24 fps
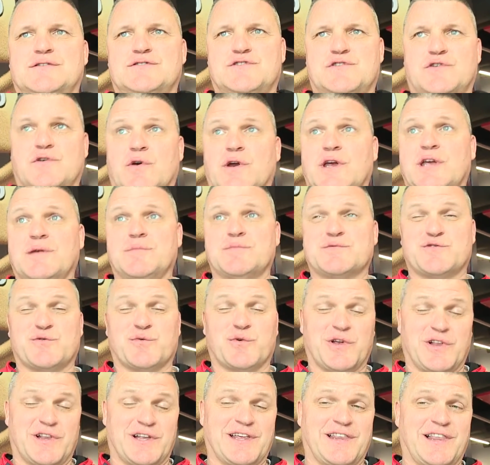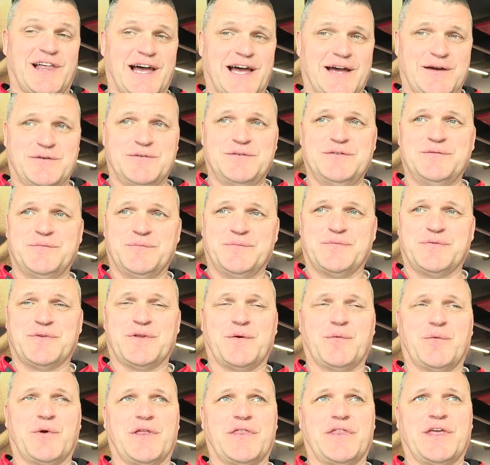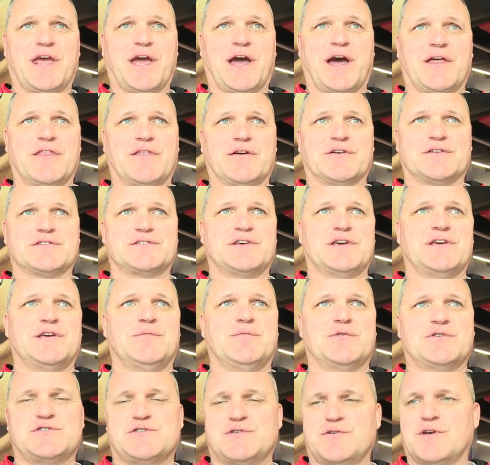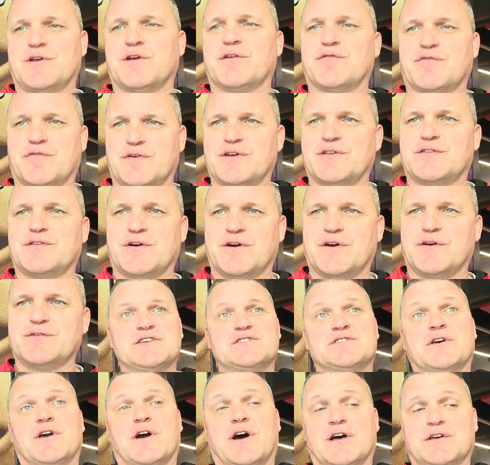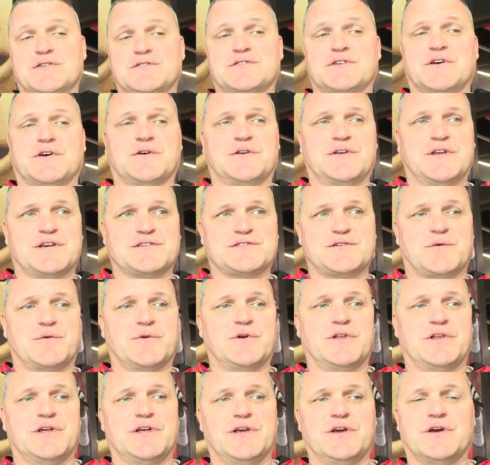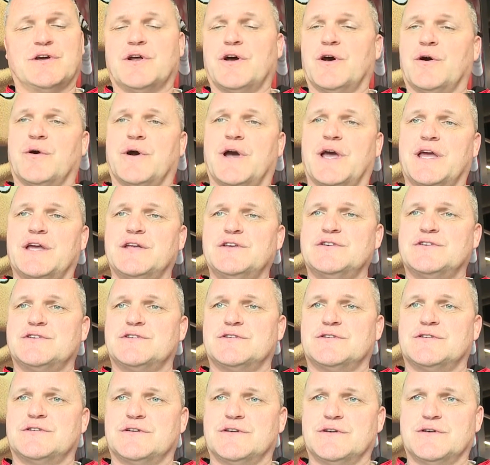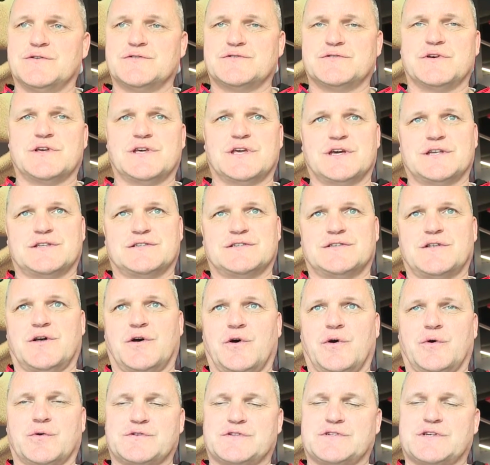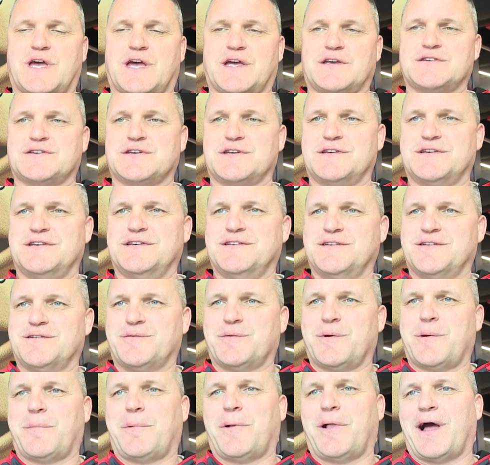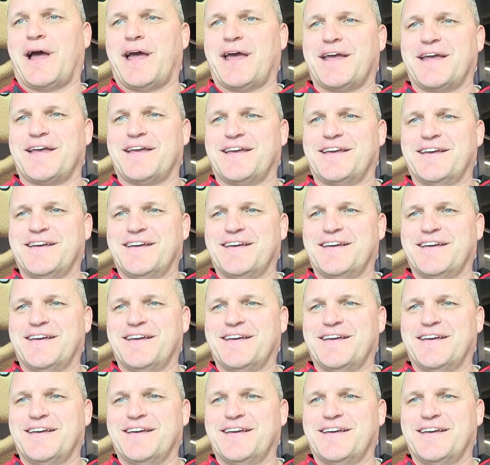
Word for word: screams really loud when the other team is shooting a free throw. She also does a really good OH, usually gets the whole section replying